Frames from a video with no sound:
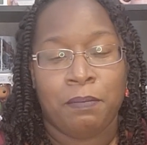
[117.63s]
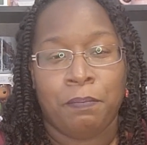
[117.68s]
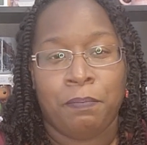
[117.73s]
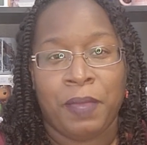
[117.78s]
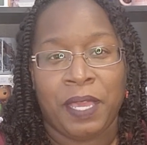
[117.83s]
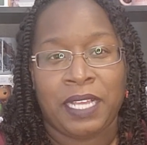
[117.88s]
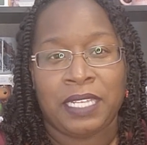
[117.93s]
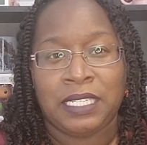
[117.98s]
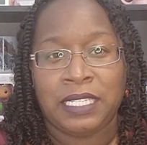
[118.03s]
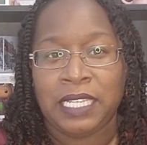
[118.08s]

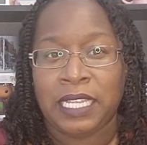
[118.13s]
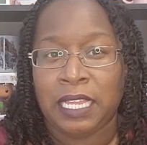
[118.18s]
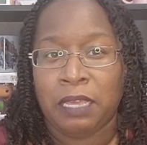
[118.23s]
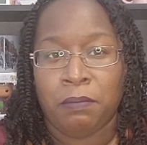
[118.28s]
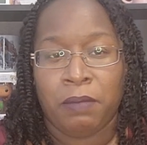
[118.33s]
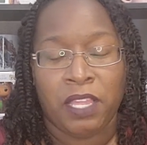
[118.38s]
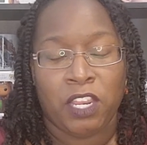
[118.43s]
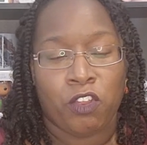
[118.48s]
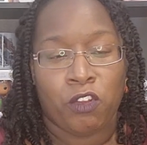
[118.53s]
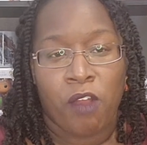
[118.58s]
big city
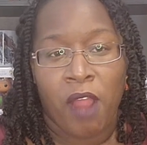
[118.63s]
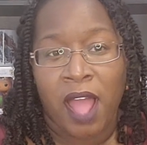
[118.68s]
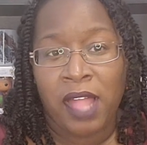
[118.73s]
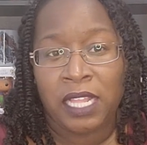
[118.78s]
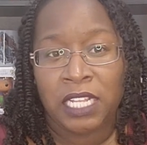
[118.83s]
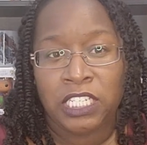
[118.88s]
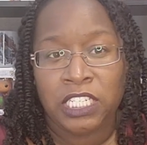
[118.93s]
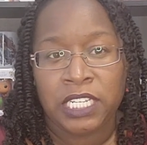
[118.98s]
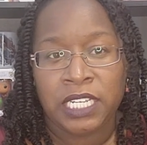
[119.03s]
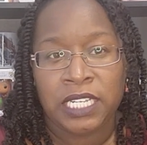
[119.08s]

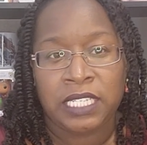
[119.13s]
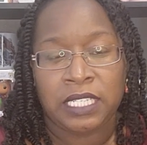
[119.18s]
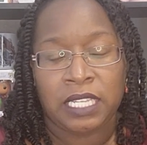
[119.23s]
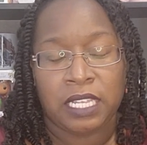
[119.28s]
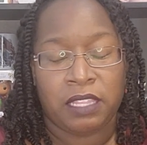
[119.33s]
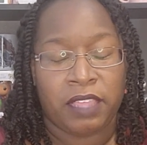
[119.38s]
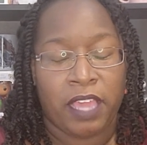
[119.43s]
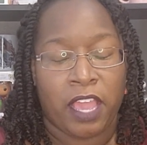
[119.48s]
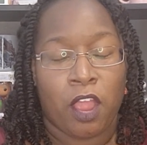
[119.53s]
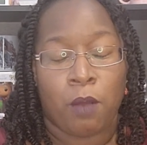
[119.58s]
meteorologist.
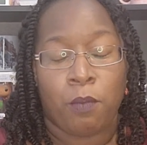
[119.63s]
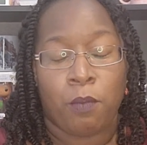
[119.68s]
They are